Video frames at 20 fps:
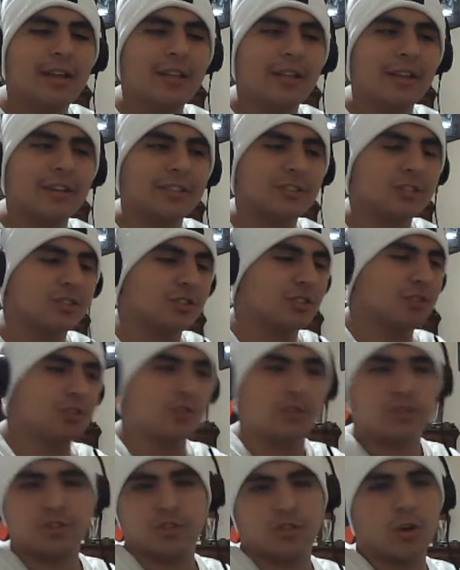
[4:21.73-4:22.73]
Like just,
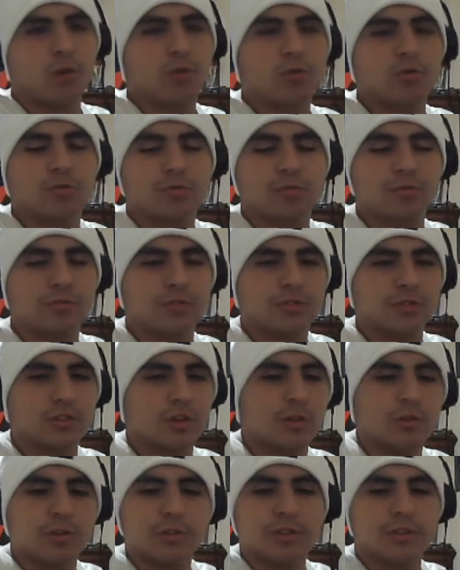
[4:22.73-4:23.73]
just go,
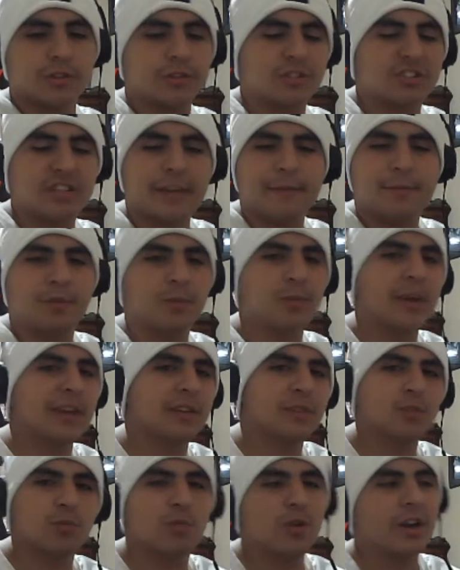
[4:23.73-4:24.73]
go to your safe
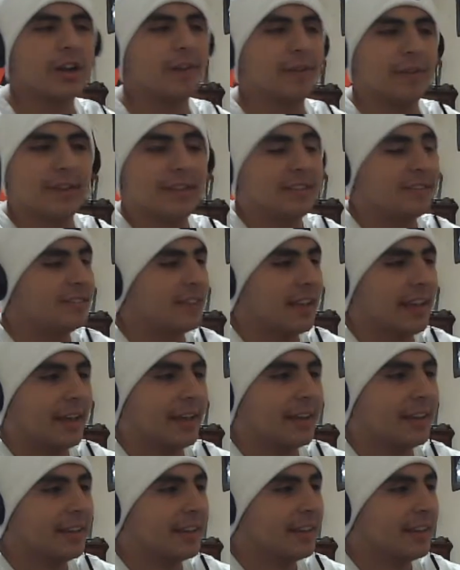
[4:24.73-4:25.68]
space or whatever he said.